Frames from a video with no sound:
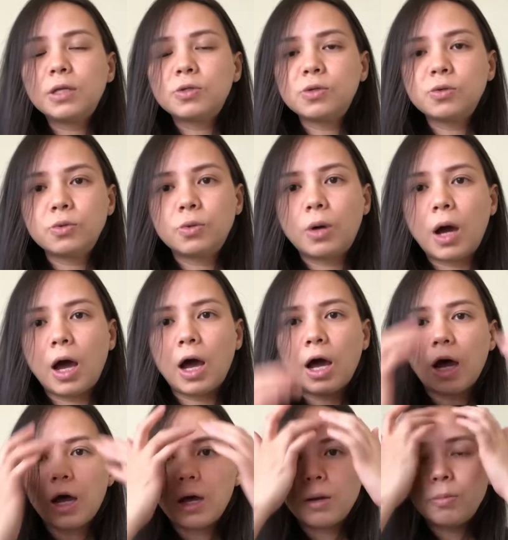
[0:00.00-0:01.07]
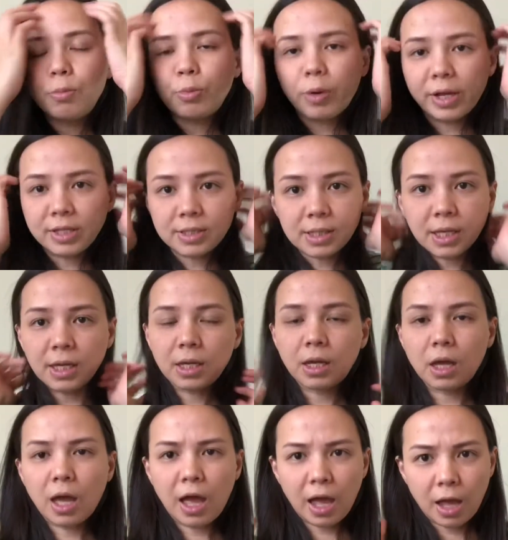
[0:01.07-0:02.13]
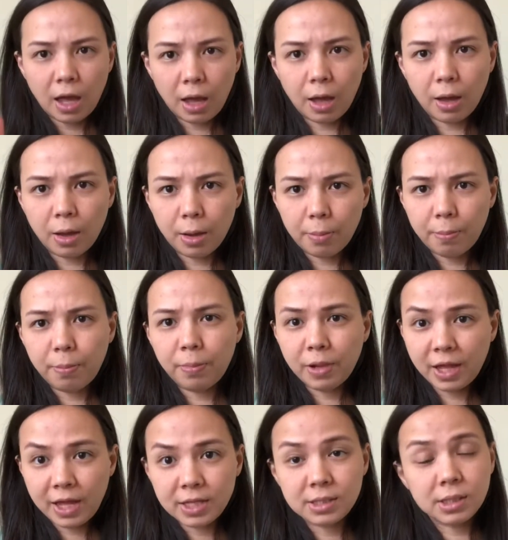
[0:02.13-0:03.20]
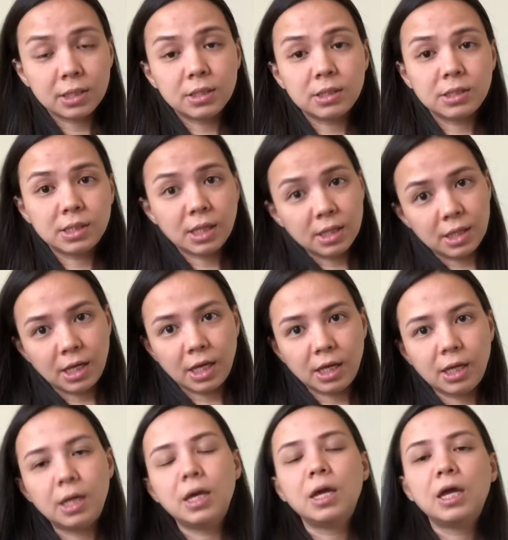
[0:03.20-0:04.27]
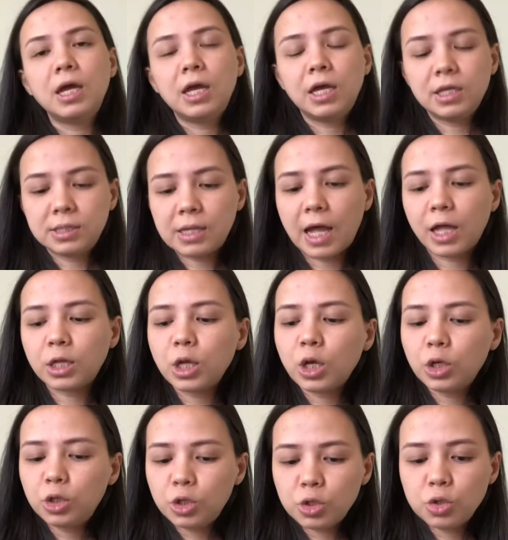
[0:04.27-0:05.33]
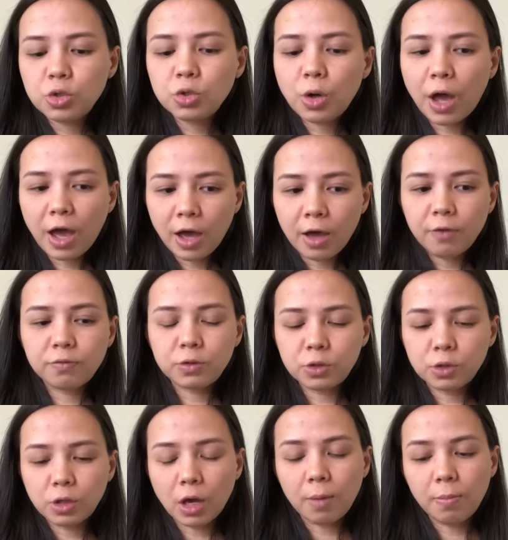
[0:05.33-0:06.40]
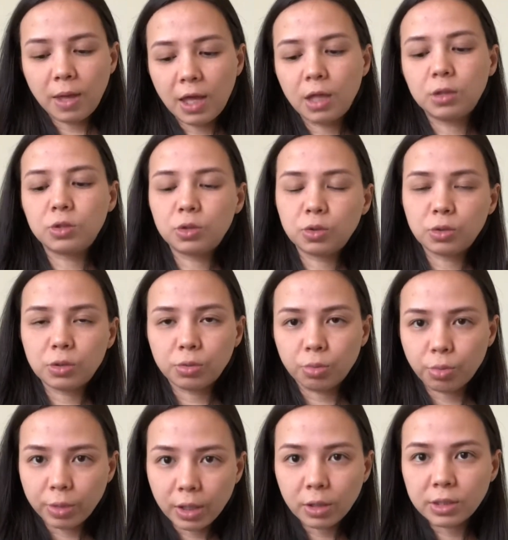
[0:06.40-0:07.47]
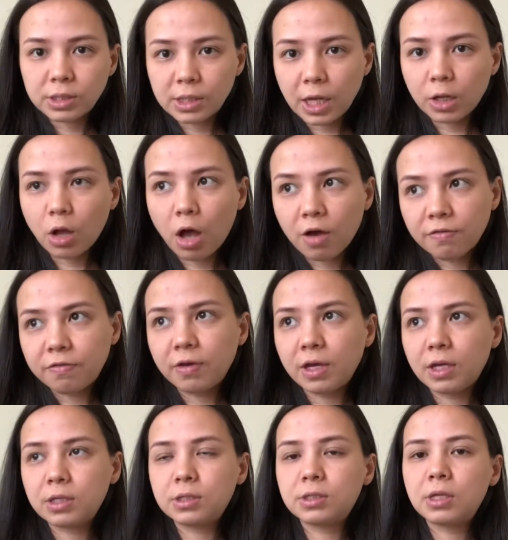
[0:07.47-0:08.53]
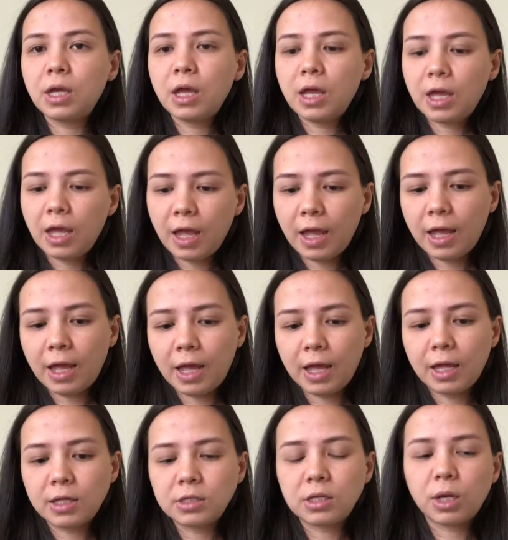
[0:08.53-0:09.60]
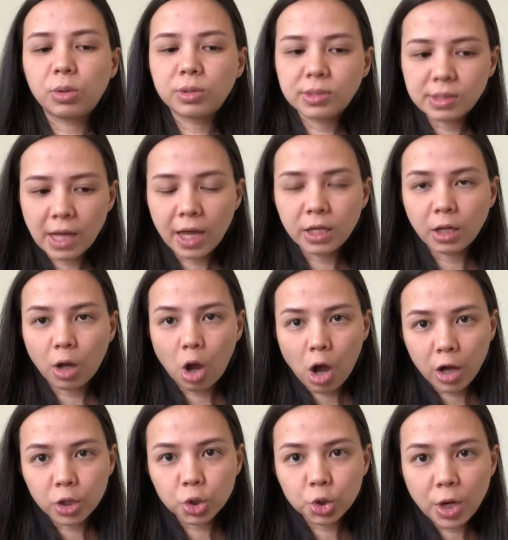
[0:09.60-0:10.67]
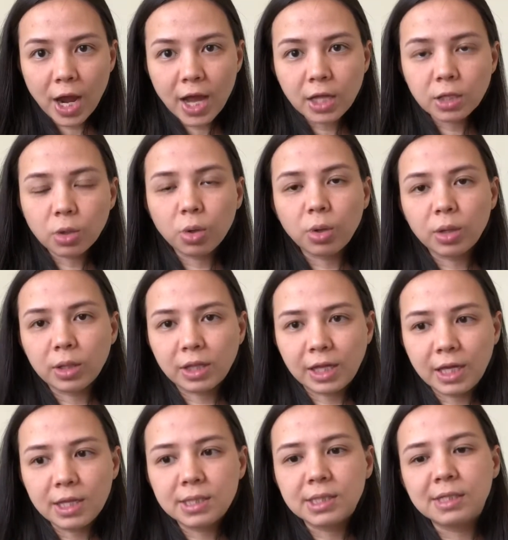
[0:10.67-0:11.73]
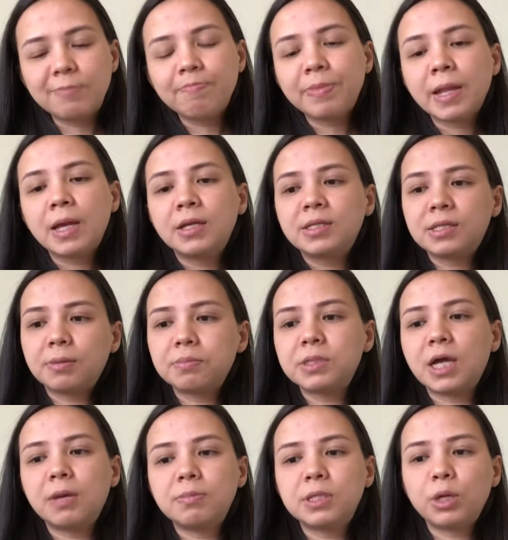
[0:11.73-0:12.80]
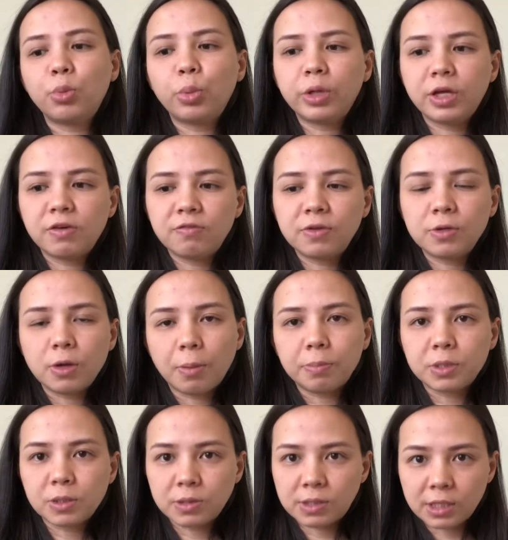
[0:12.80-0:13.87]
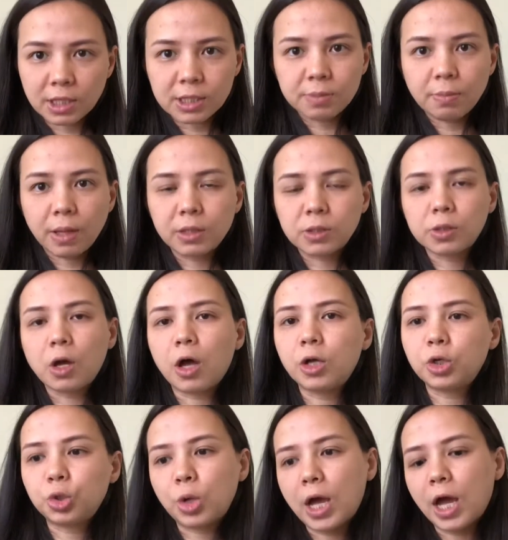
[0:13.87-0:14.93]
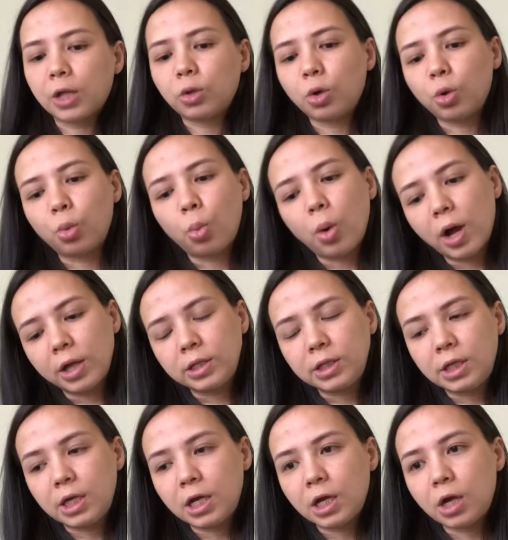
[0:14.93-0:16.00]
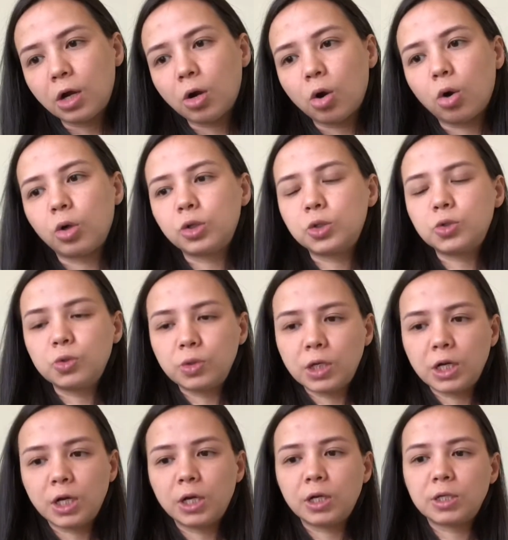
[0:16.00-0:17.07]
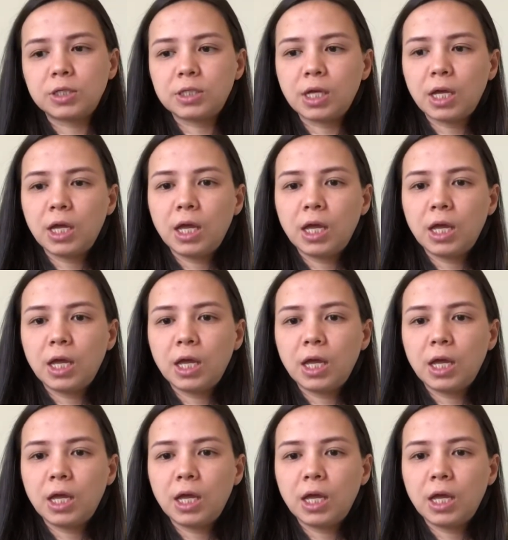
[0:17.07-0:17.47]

into renting a place in Sydney is that you have to come into the real estate office and sign a contract or a lease. Sometimes they will give you up to 6 months contract, or 1 year, or 2 years.